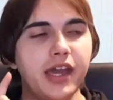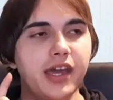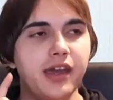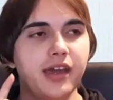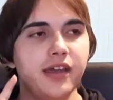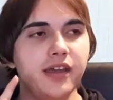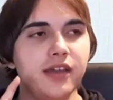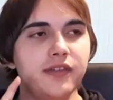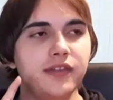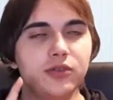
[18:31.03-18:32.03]

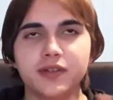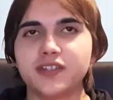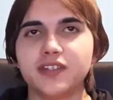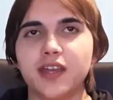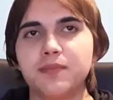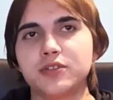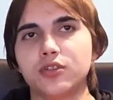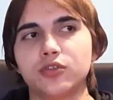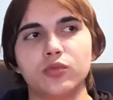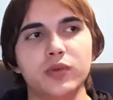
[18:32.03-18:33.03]
and the recent
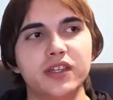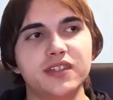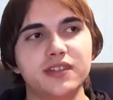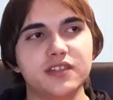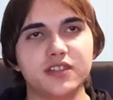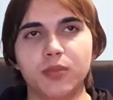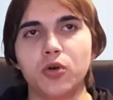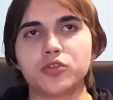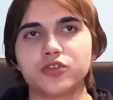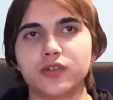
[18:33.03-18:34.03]
episode with
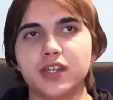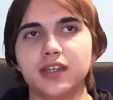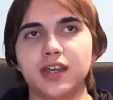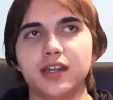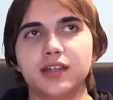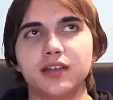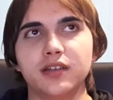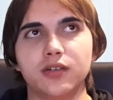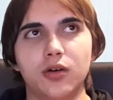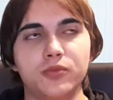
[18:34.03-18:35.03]
Smokescreen
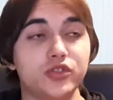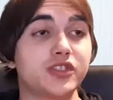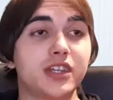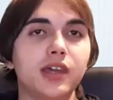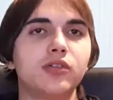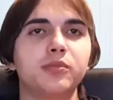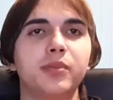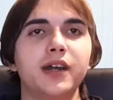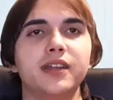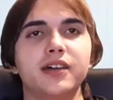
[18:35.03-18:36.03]
getting almost killed
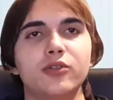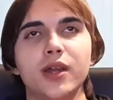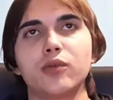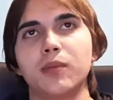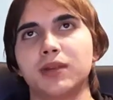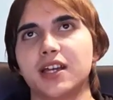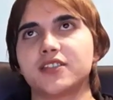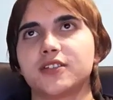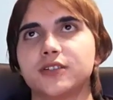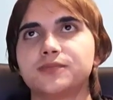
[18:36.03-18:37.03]
by the Requiem
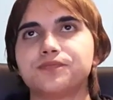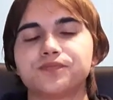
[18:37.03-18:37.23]
Blaster.